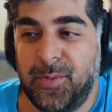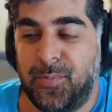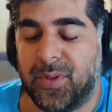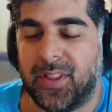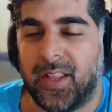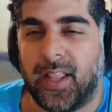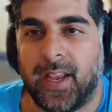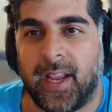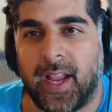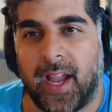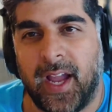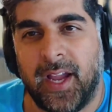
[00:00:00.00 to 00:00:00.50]
but
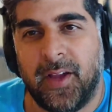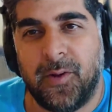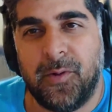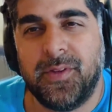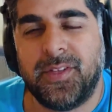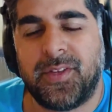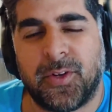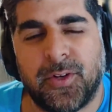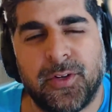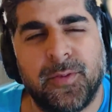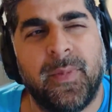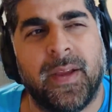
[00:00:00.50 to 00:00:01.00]
like I
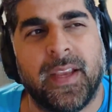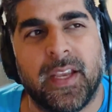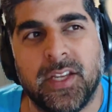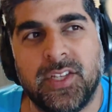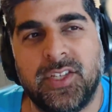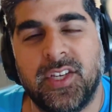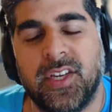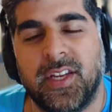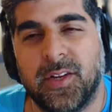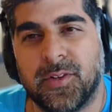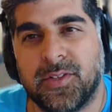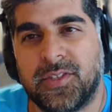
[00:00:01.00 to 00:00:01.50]
always heard my
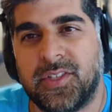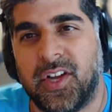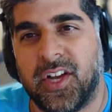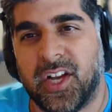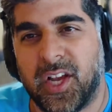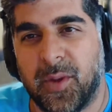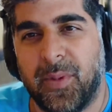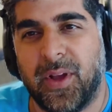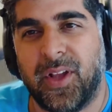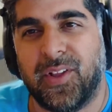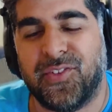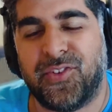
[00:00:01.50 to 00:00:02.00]
engineers
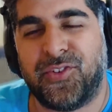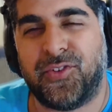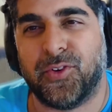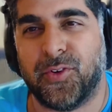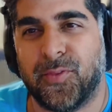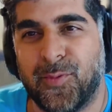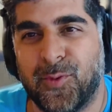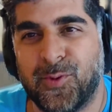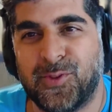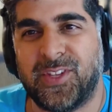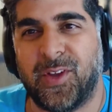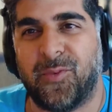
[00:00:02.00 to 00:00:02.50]
talk about
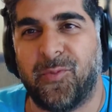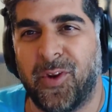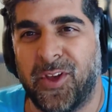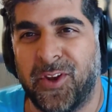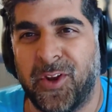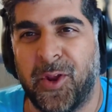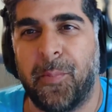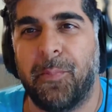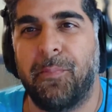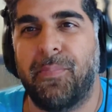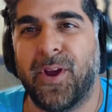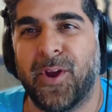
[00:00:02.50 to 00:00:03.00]
servers that
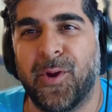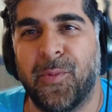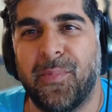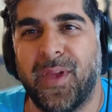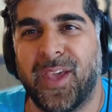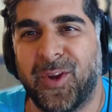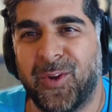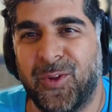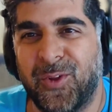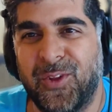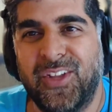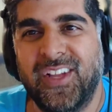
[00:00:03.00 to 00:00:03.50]
run on bare
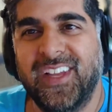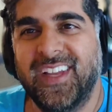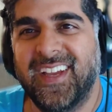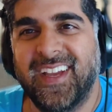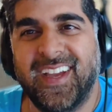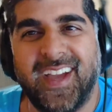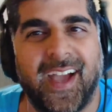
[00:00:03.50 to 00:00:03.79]
metal.